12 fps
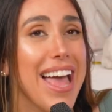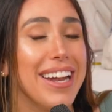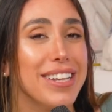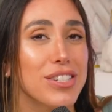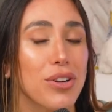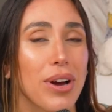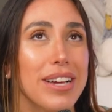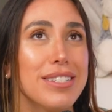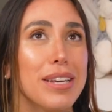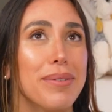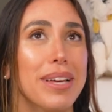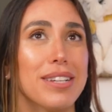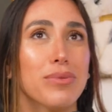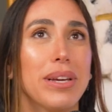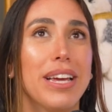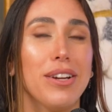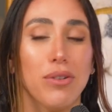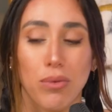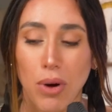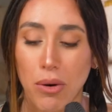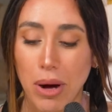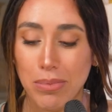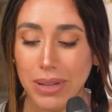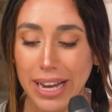And it's crazy because we can grow
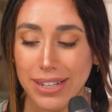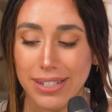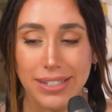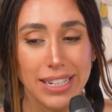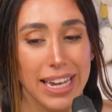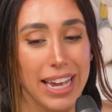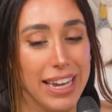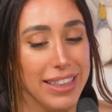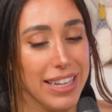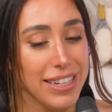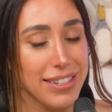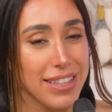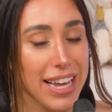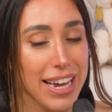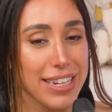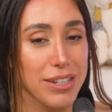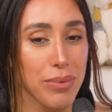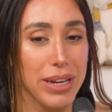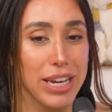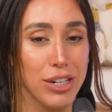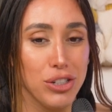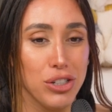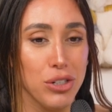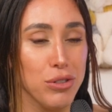up like seeing these things and we can
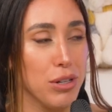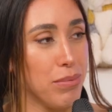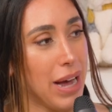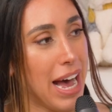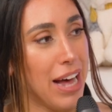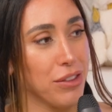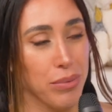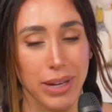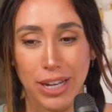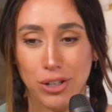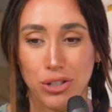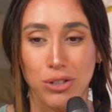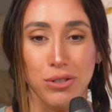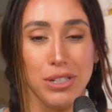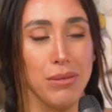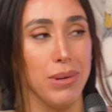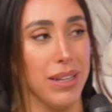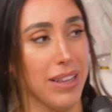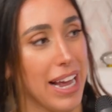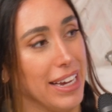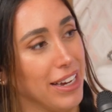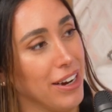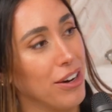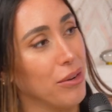choose a path. We can choose to be
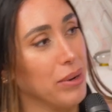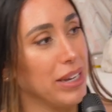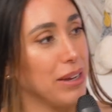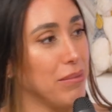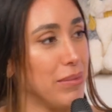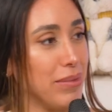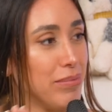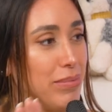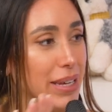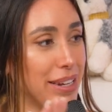like it or we can be